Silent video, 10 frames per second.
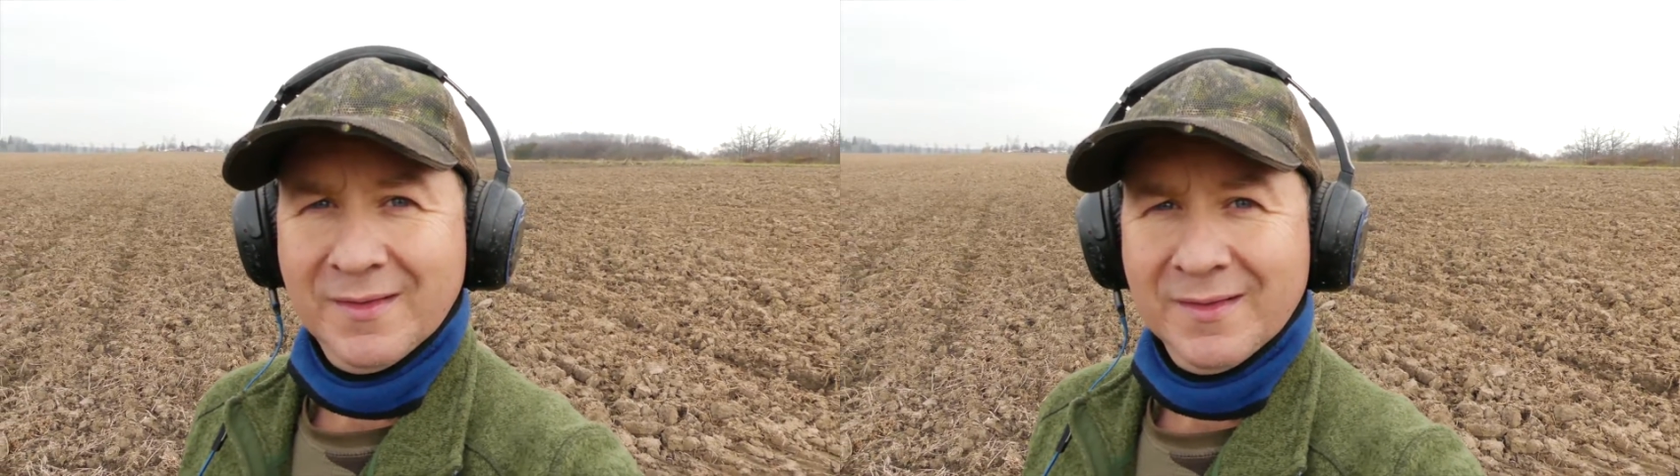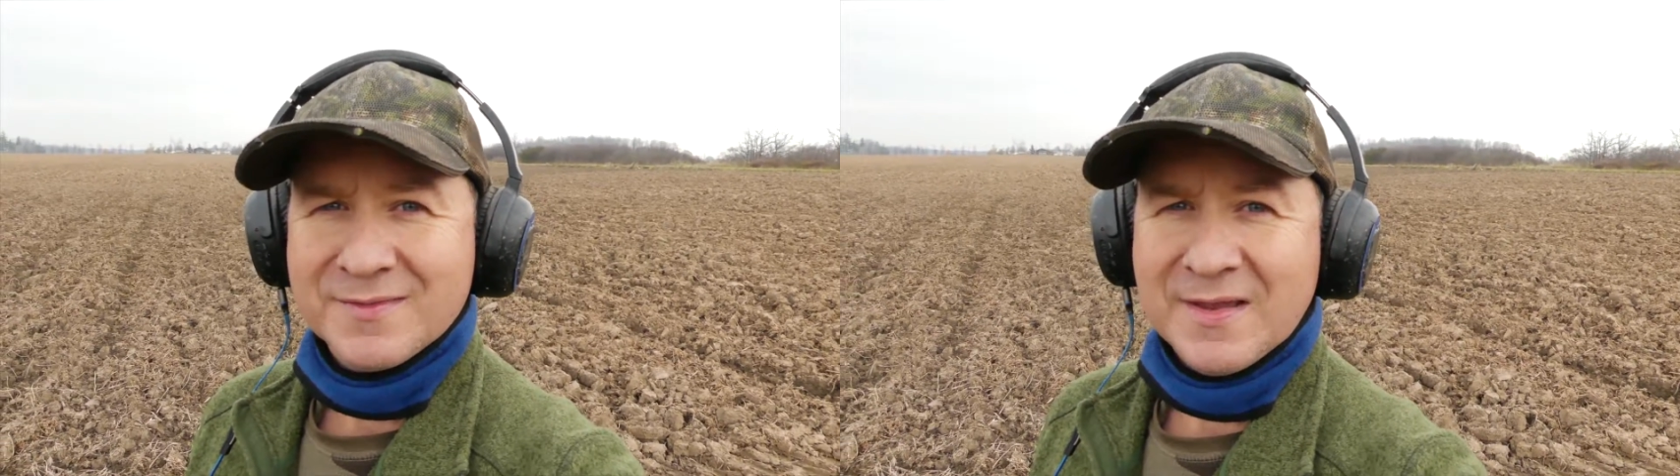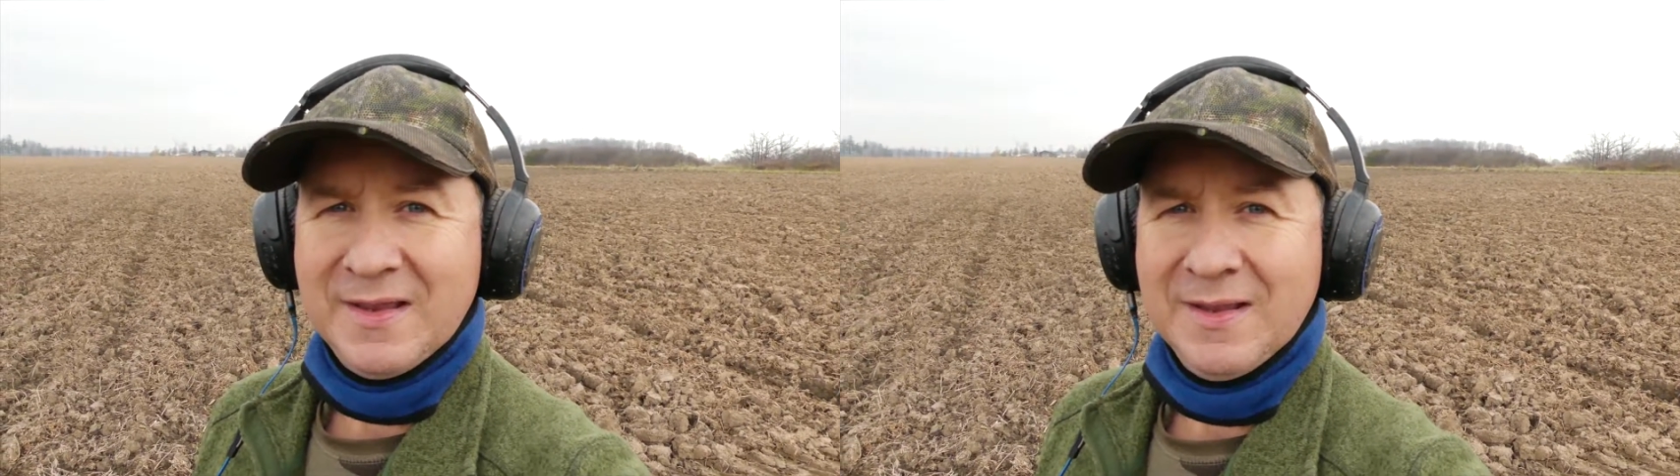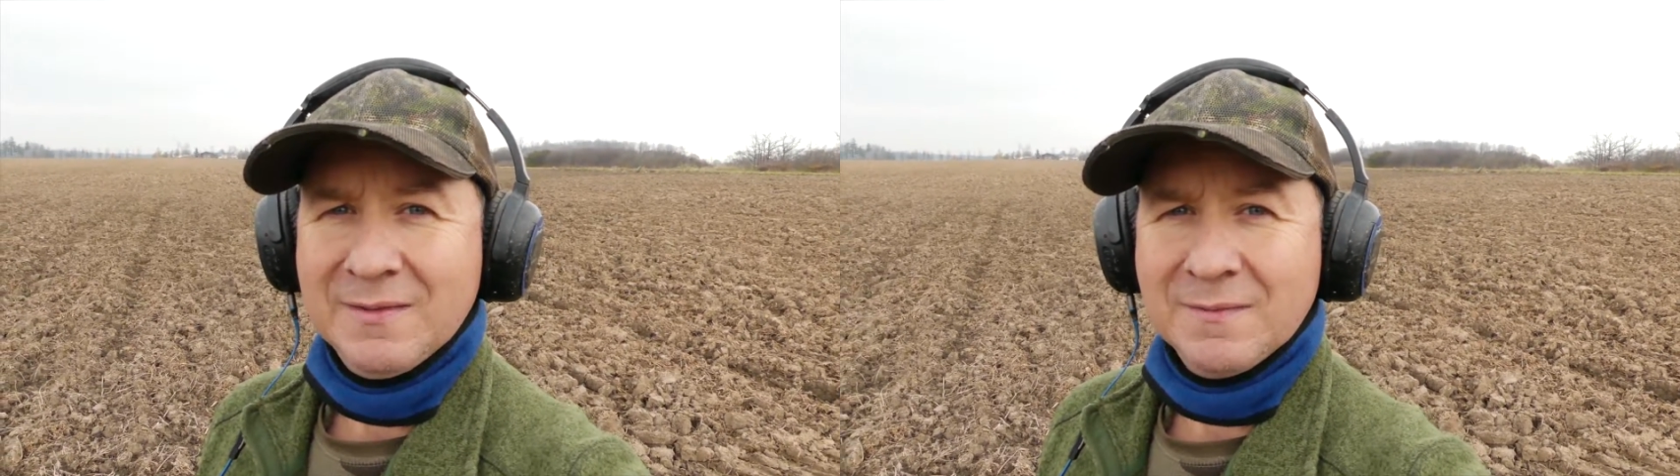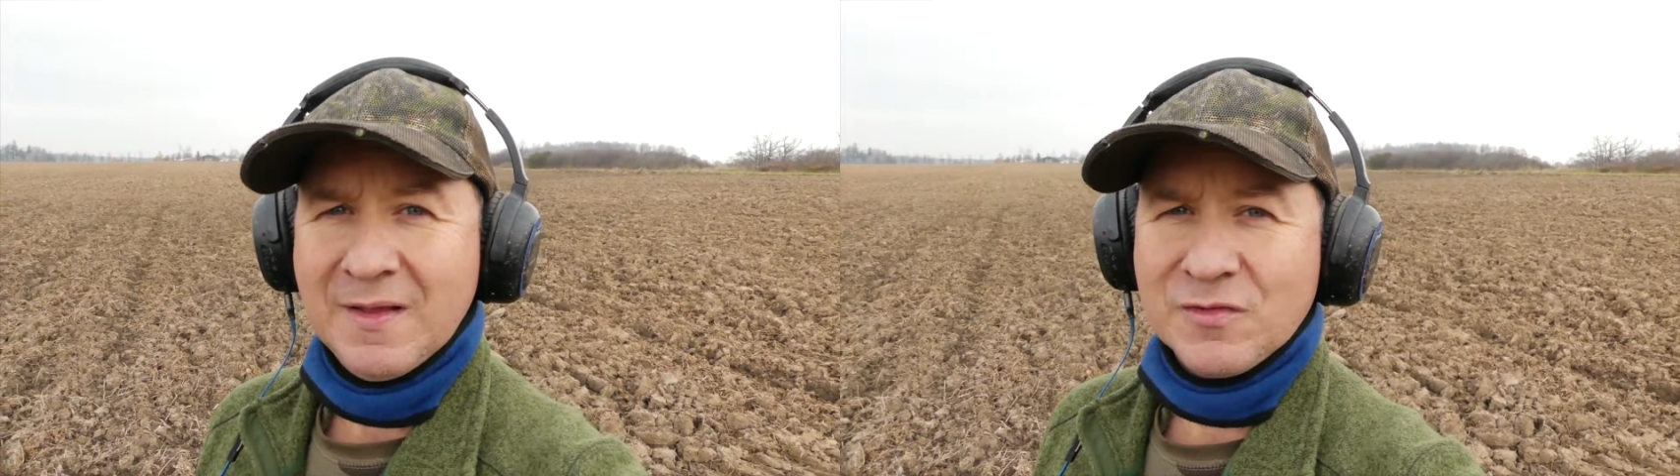It's like he
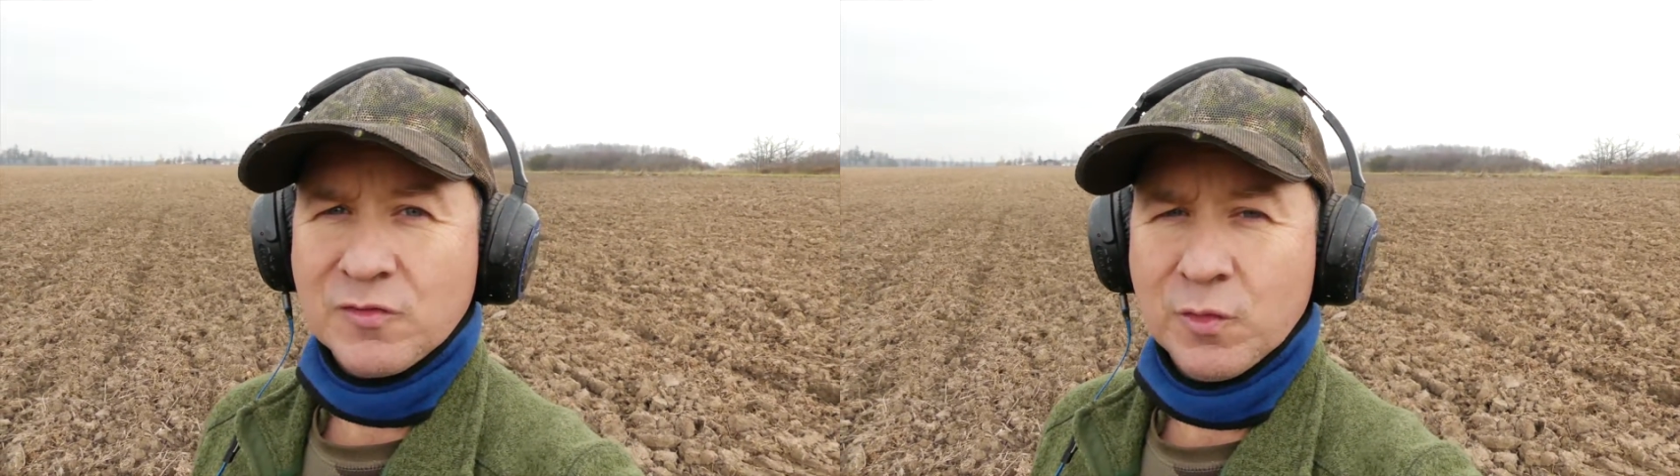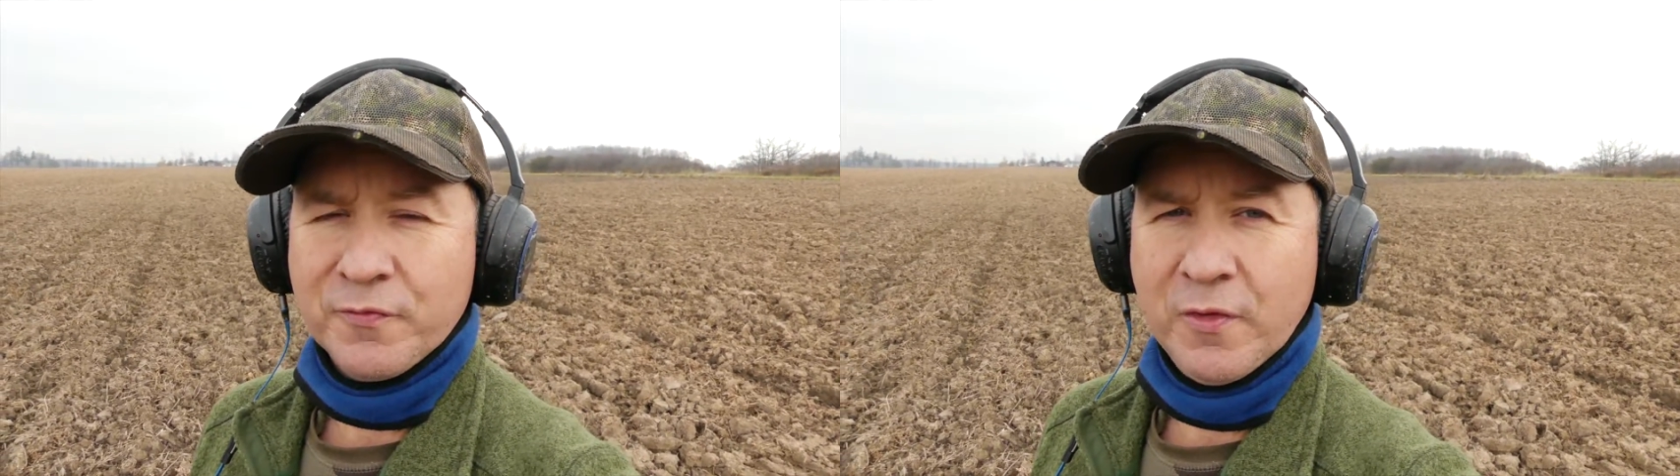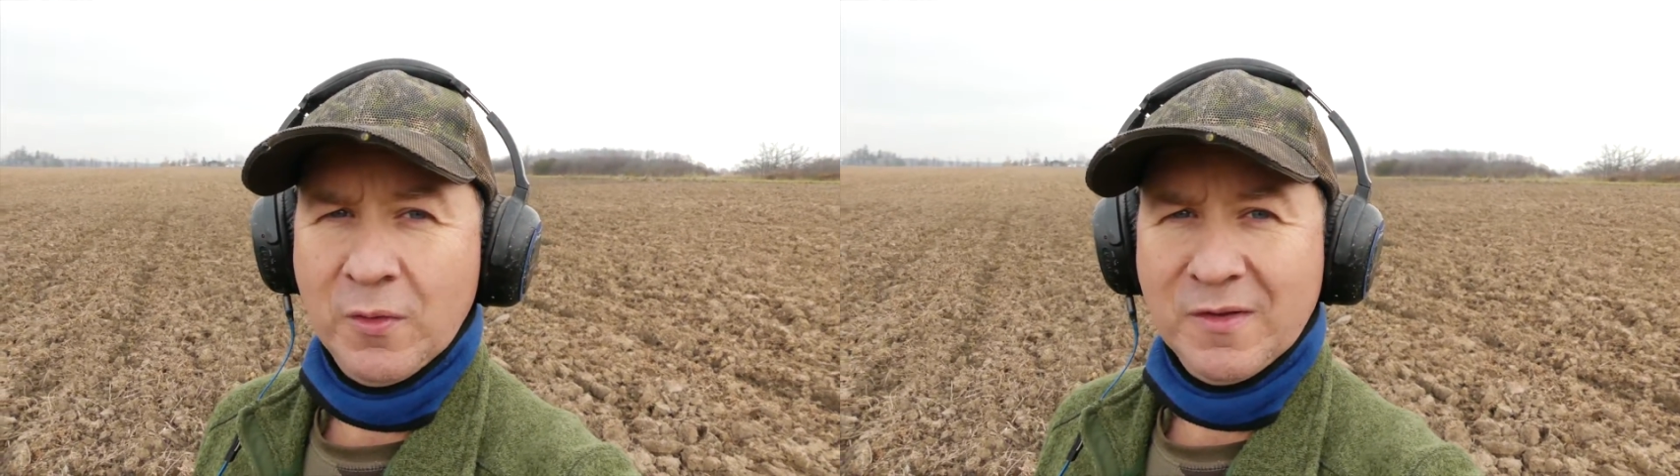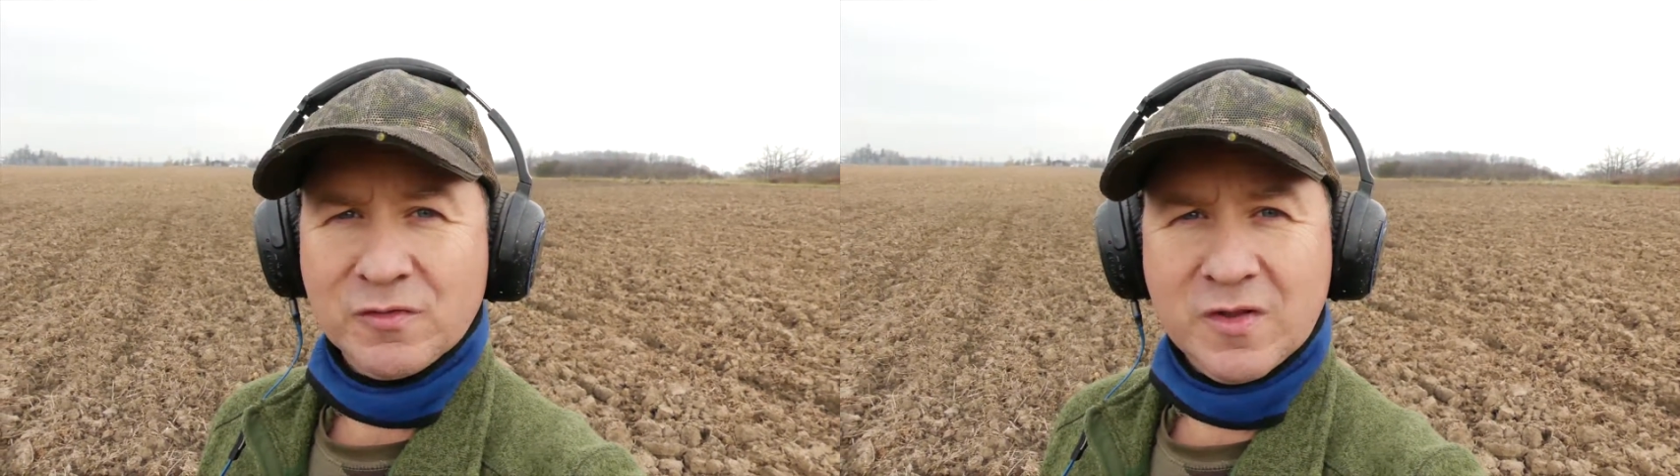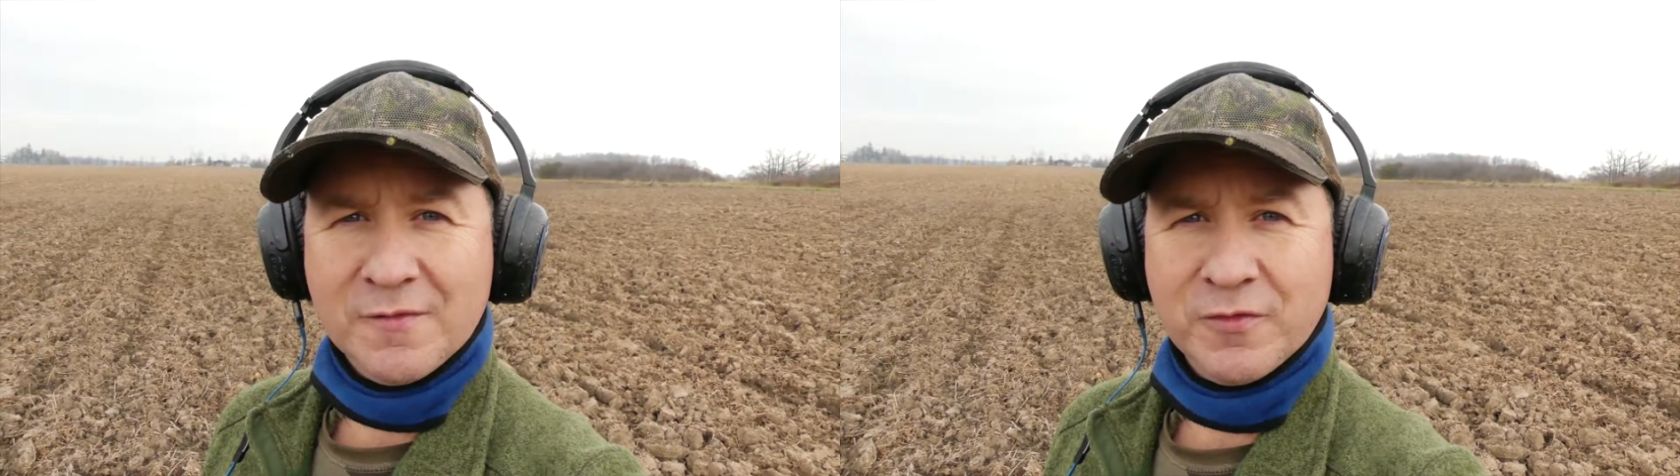gets a sore throat and he'll
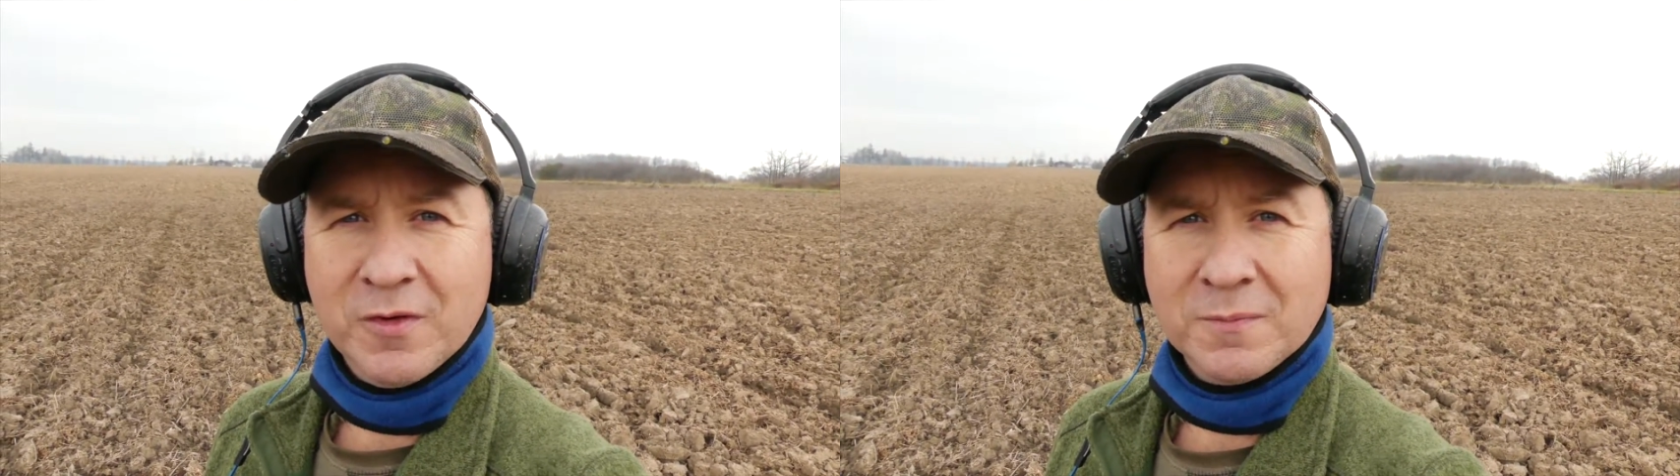stop for